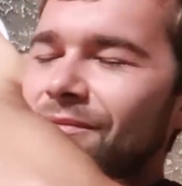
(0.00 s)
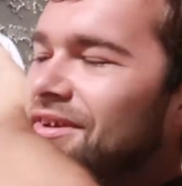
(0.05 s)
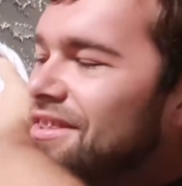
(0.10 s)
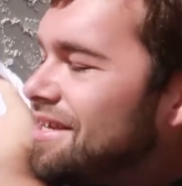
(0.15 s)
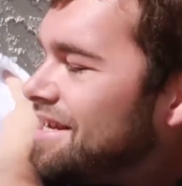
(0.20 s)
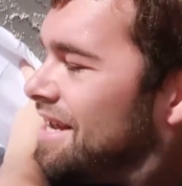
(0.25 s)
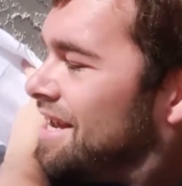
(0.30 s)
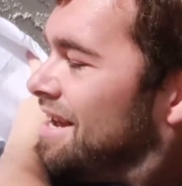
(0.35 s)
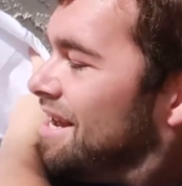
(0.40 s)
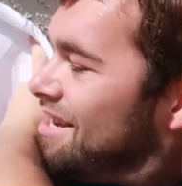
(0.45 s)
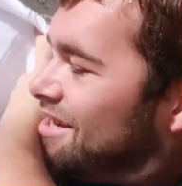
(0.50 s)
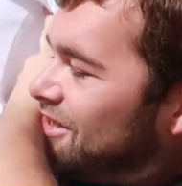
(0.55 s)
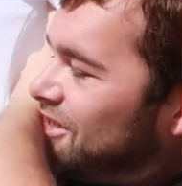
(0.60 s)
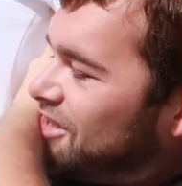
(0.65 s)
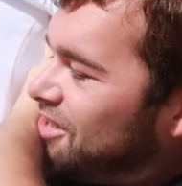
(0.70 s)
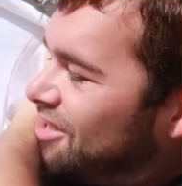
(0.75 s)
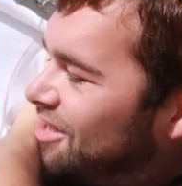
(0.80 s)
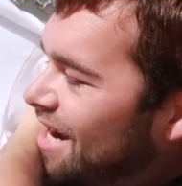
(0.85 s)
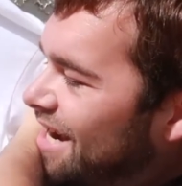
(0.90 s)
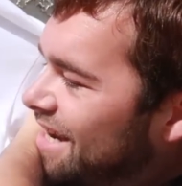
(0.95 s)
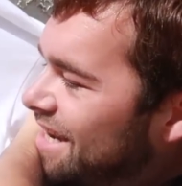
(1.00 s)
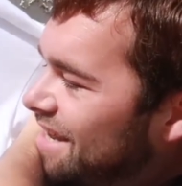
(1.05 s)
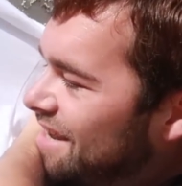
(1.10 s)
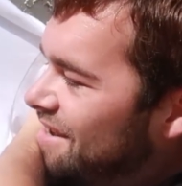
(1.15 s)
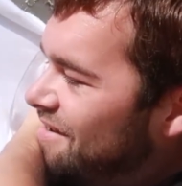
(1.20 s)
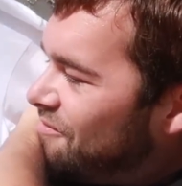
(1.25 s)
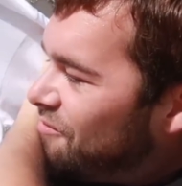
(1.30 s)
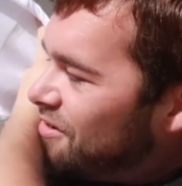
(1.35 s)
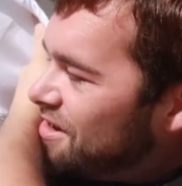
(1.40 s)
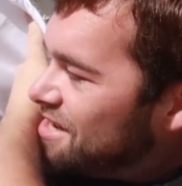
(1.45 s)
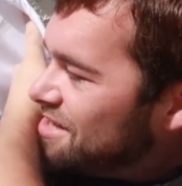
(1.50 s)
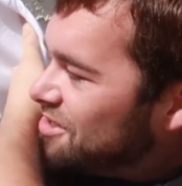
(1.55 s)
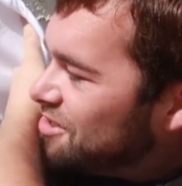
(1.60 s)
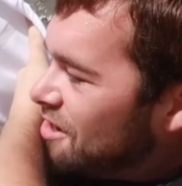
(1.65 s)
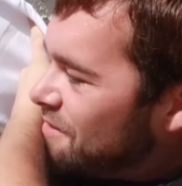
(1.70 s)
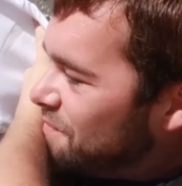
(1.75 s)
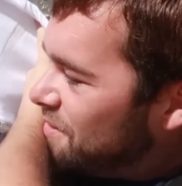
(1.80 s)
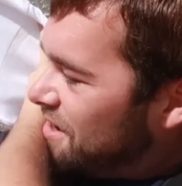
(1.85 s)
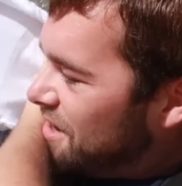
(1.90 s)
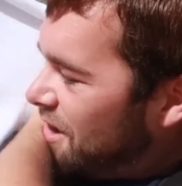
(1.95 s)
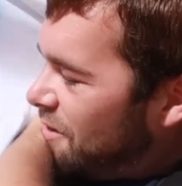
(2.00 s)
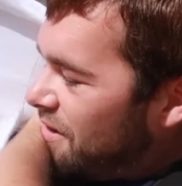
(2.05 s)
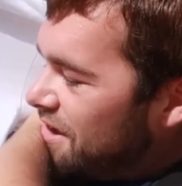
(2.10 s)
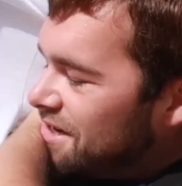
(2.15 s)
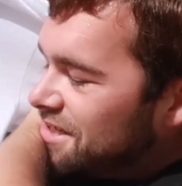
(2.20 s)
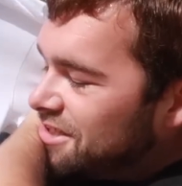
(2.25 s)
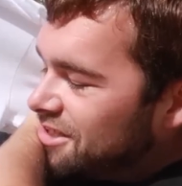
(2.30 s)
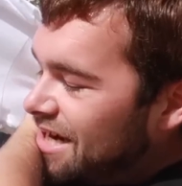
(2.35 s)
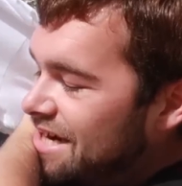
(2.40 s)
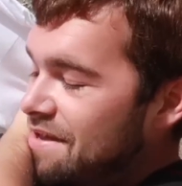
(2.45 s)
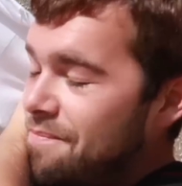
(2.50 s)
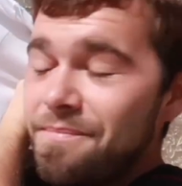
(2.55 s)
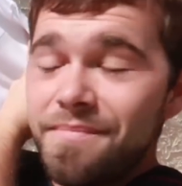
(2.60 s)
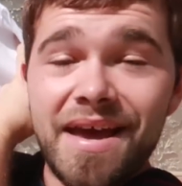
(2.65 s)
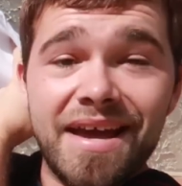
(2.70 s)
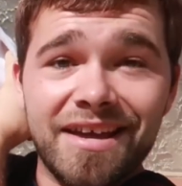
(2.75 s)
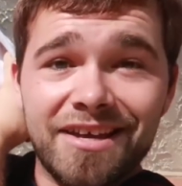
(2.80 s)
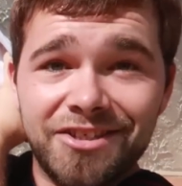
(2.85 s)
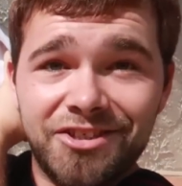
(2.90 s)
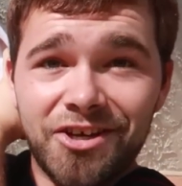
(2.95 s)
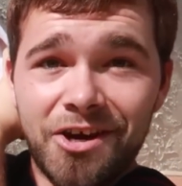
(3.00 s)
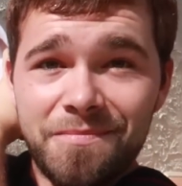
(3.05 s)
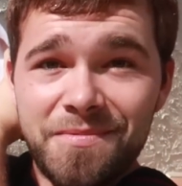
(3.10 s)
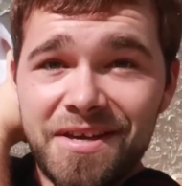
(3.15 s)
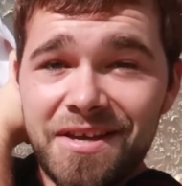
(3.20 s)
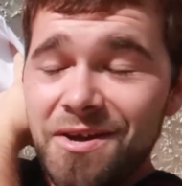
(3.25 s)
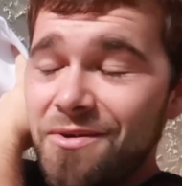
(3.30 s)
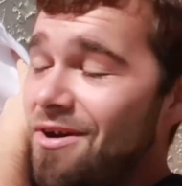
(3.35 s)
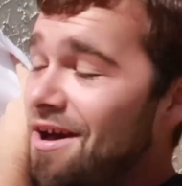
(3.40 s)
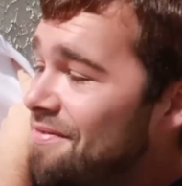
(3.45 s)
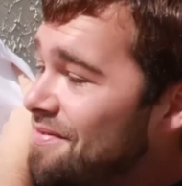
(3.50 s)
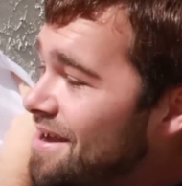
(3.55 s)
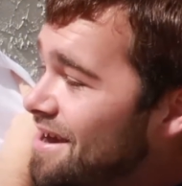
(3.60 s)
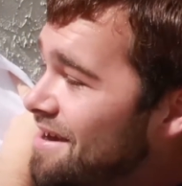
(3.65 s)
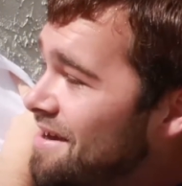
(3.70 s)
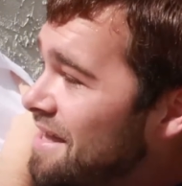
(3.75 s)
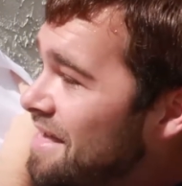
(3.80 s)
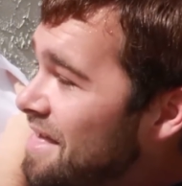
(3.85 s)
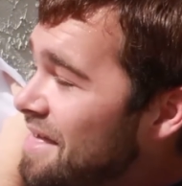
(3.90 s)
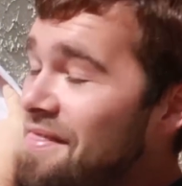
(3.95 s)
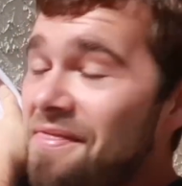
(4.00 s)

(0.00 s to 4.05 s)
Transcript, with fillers: with a shiny freaking Sharpedo and a shiny Mega Sharpedo on there.